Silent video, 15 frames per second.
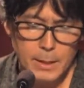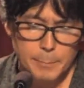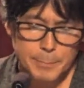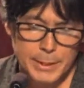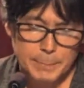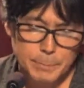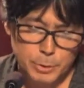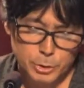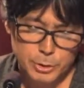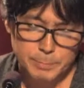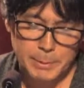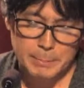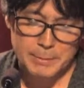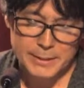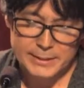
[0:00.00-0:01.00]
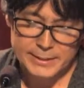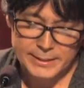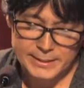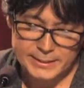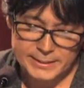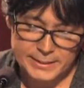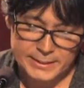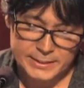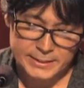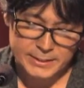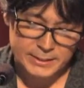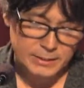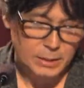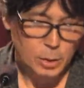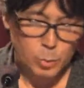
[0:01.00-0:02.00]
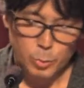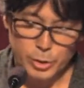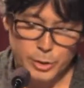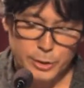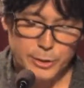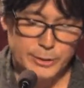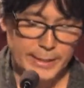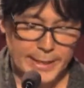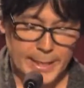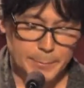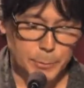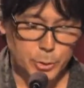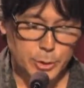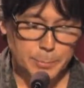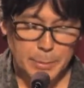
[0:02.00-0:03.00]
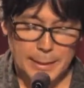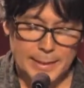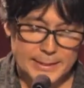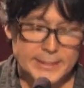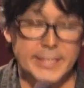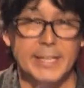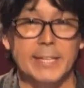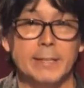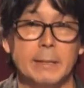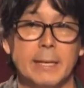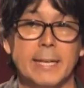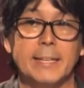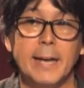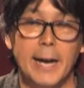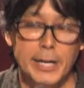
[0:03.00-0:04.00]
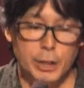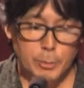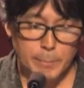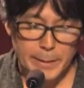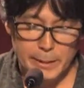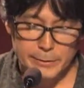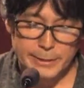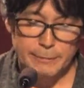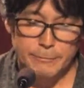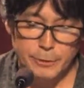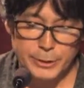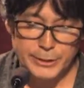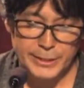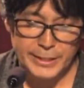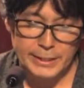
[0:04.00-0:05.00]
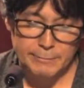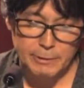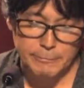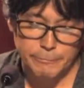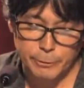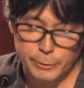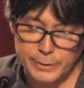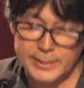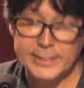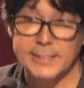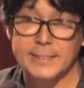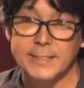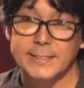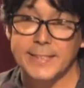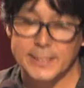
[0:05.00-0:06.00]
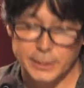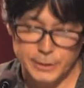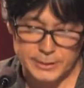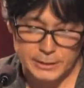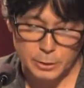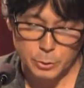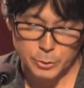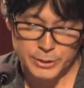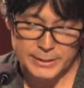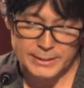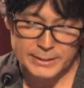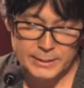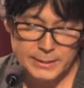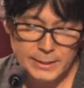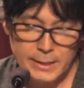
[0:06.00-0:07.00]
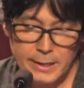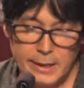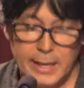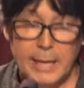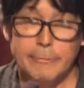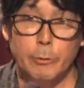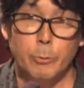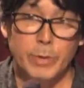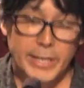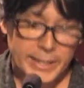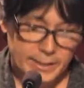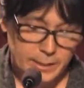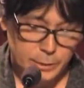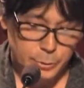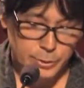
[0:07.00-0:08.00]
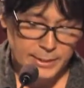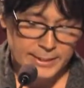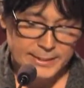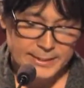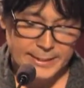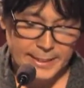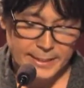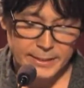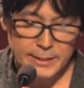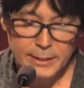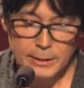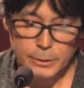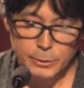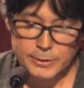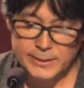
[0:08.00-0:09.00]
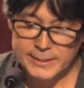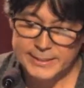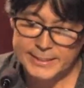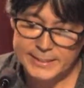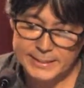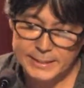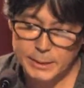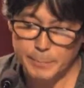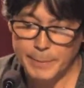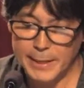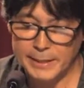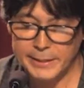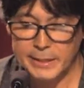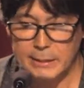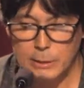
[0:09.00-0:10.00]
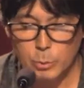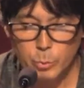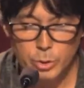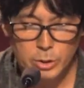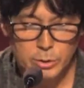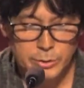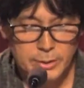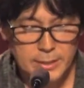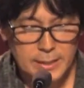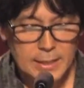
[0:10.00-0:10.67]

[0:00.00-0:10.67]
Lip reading: Peoples, public citizens, workers, animals, plants, the entire biodiversity of our forests, deserts, and oceans have a right to consent to decisions impacting our world.